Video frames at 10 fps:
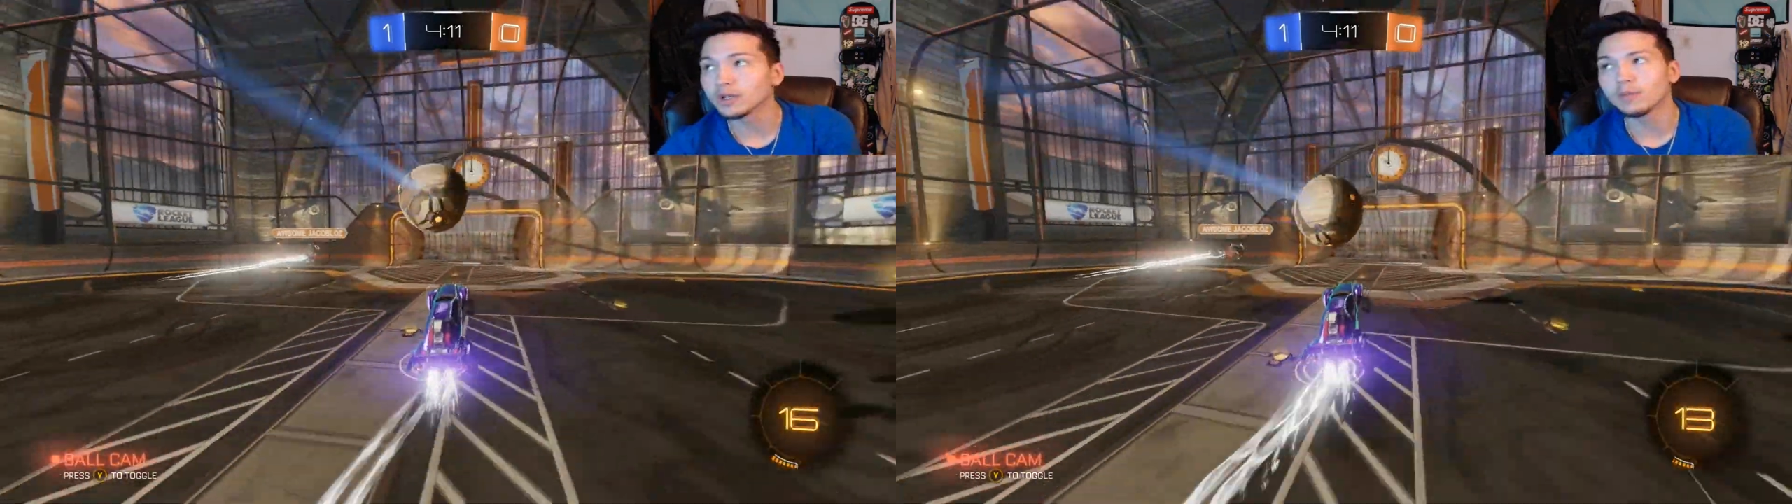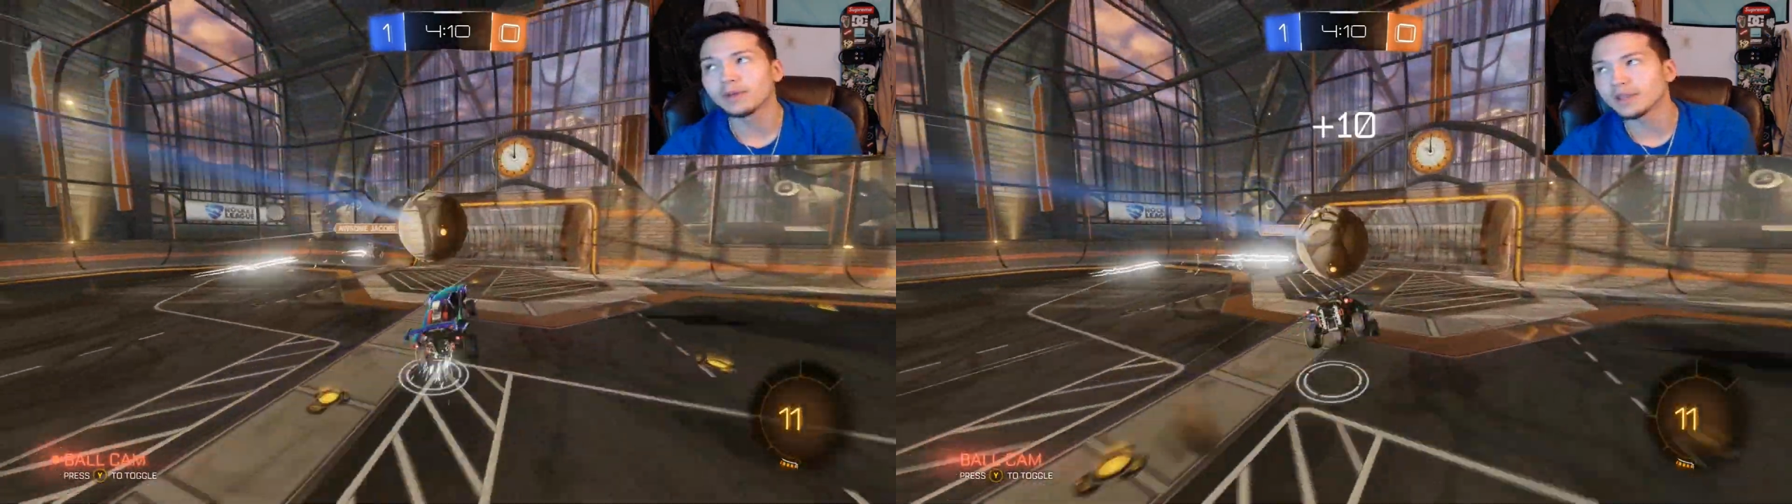and
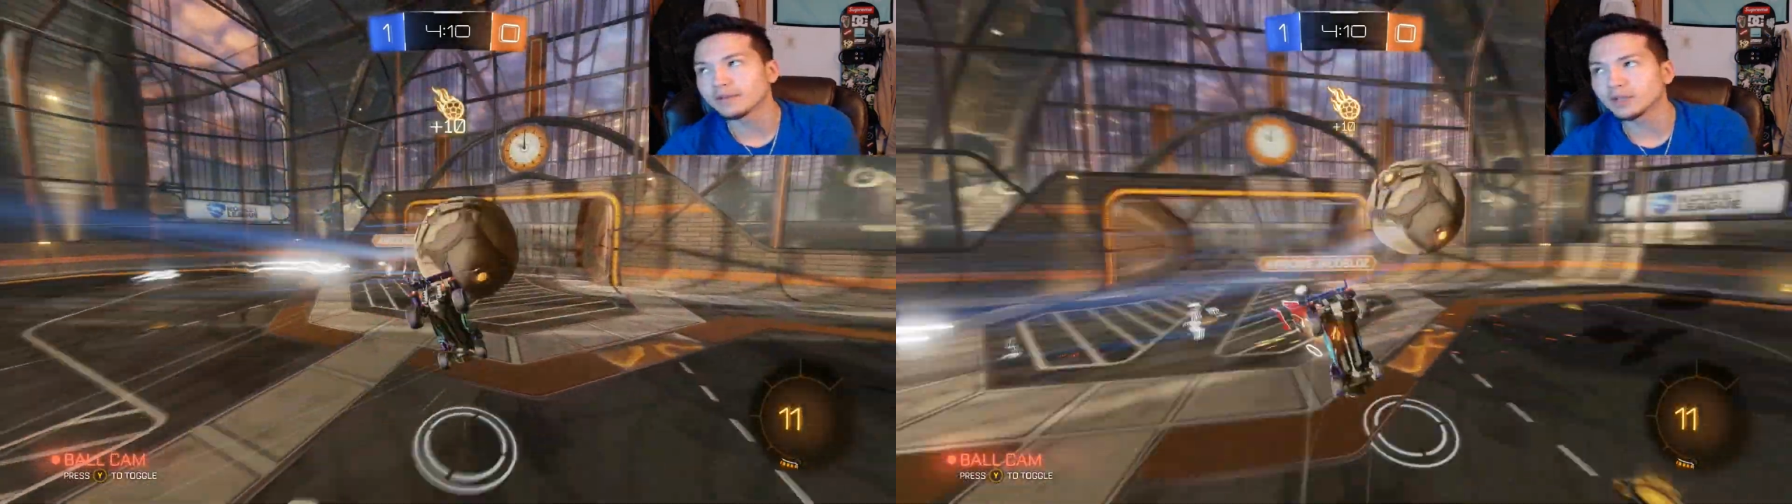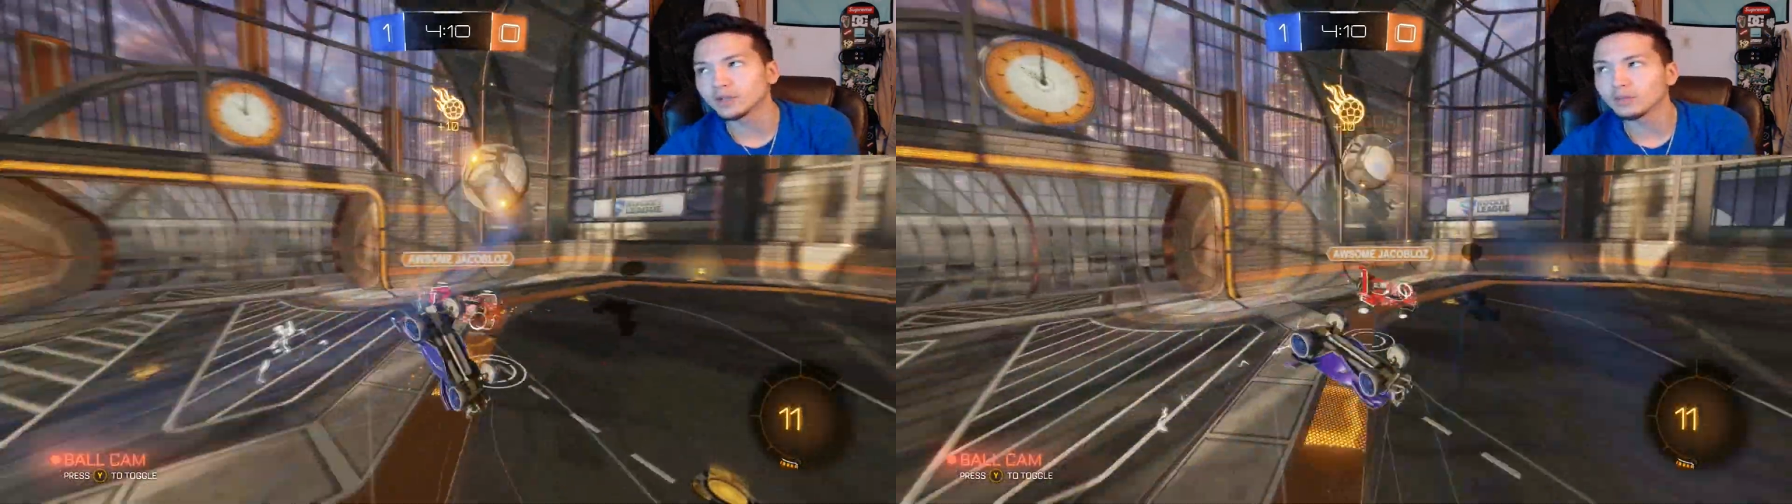I'll make
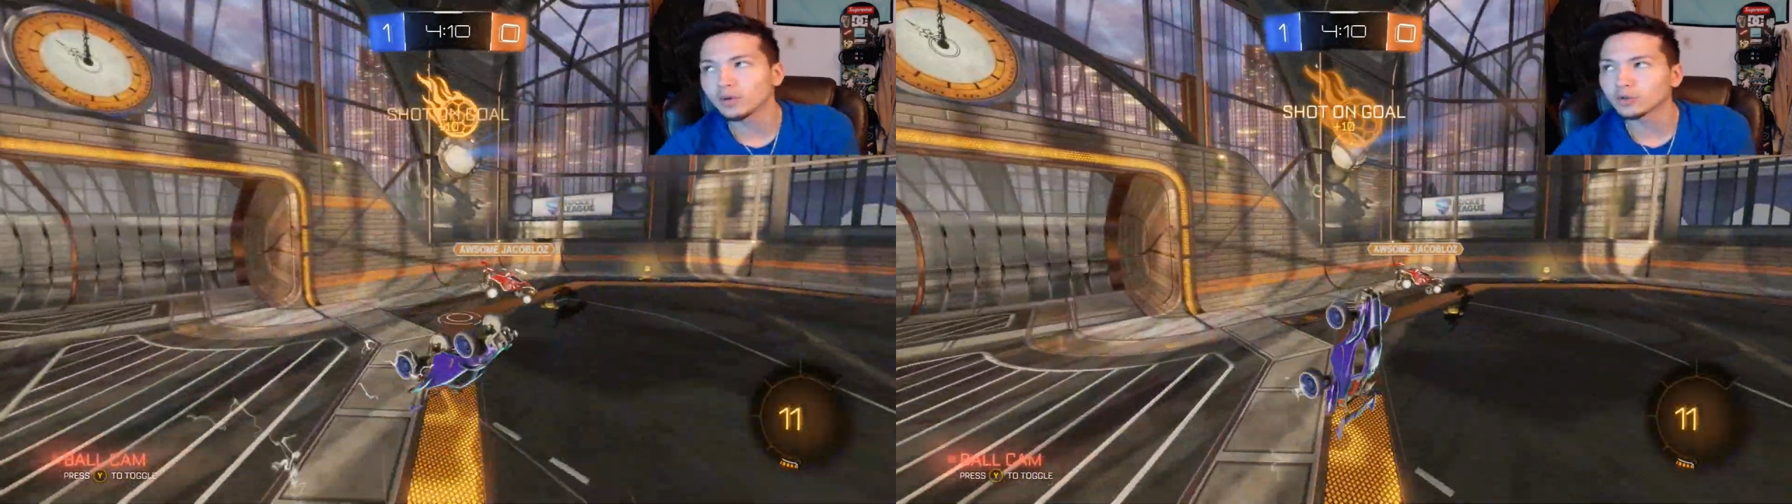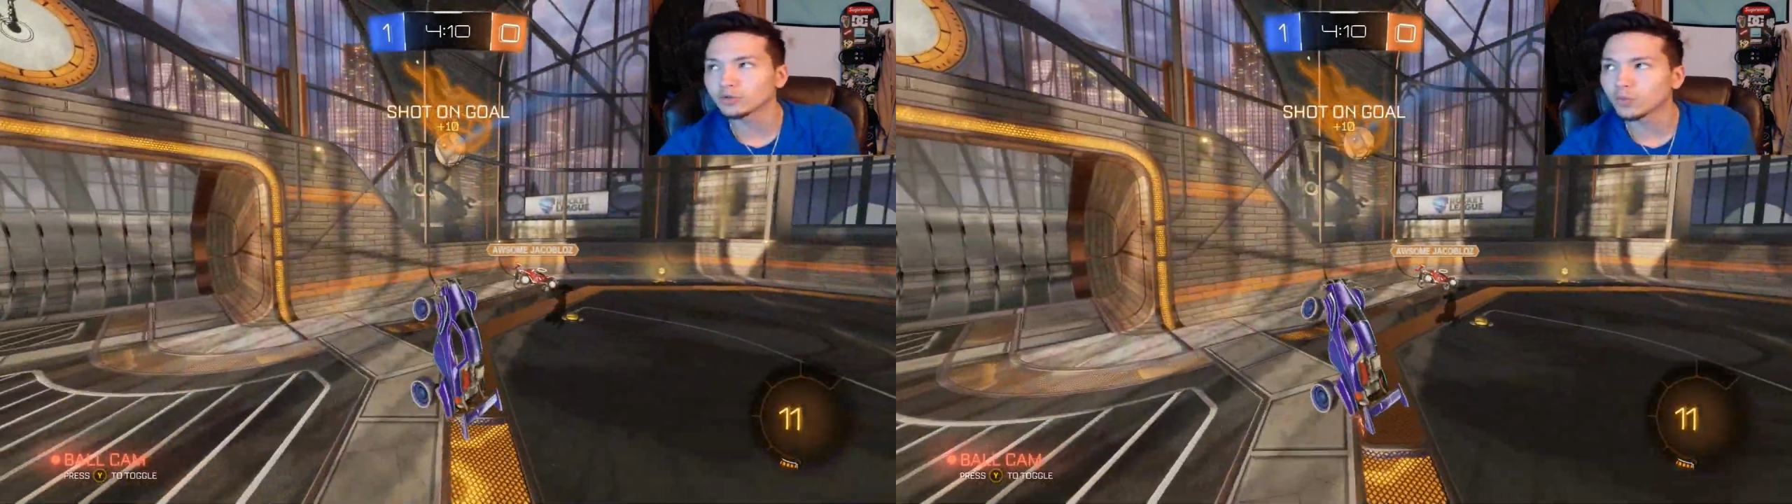that video
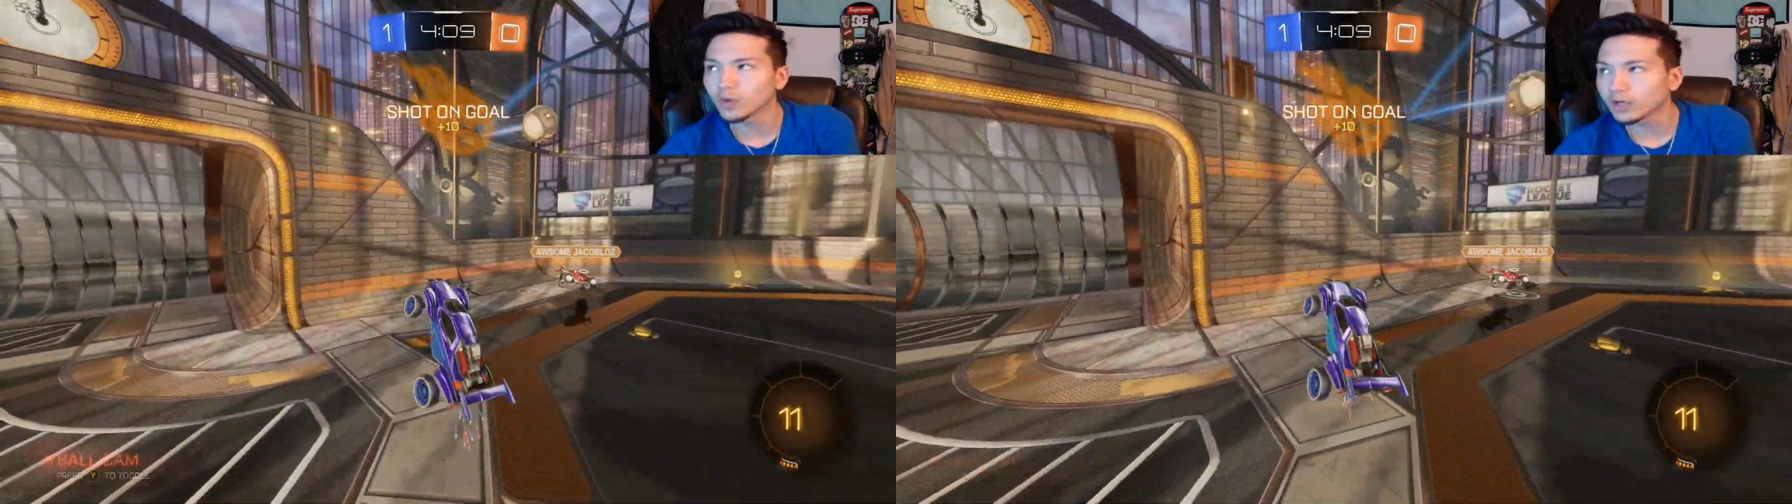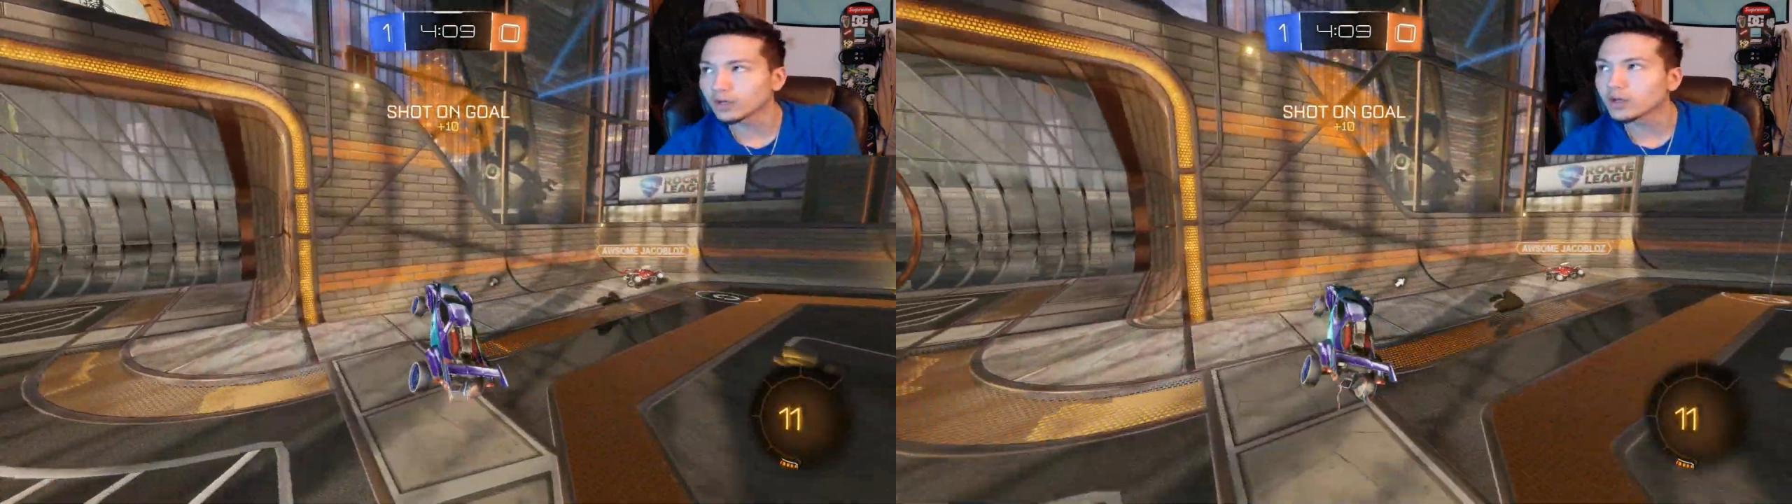tomorrow as
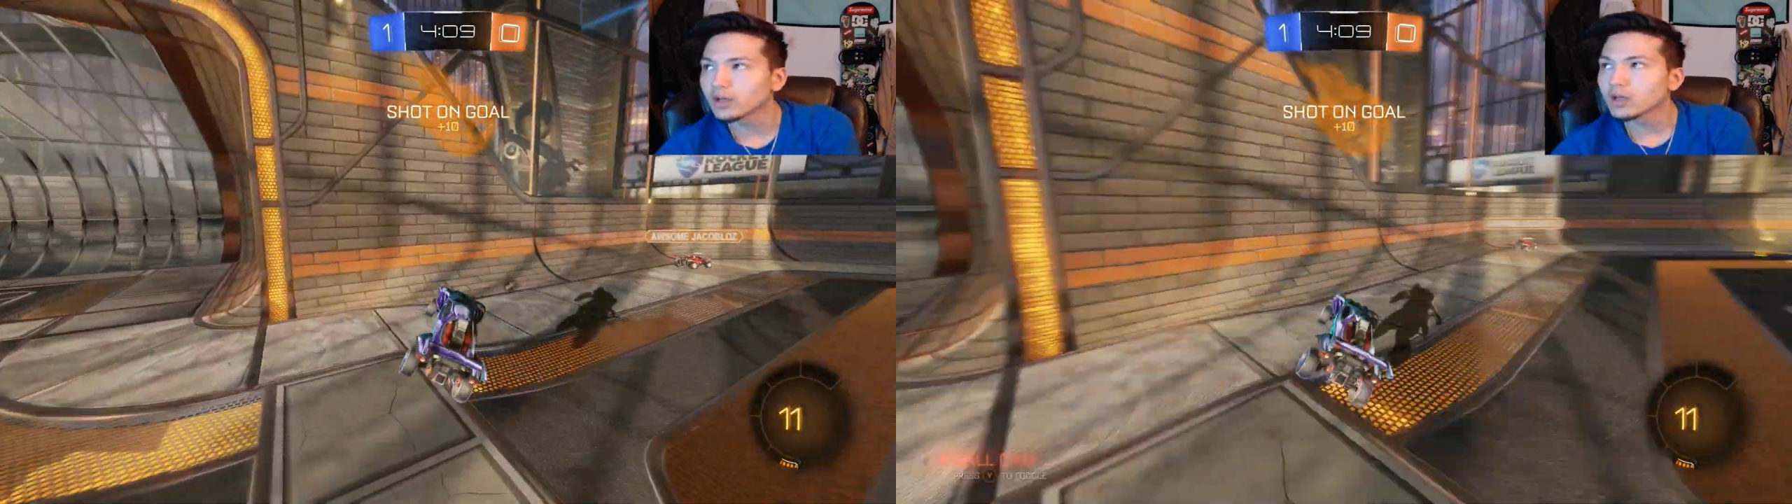well,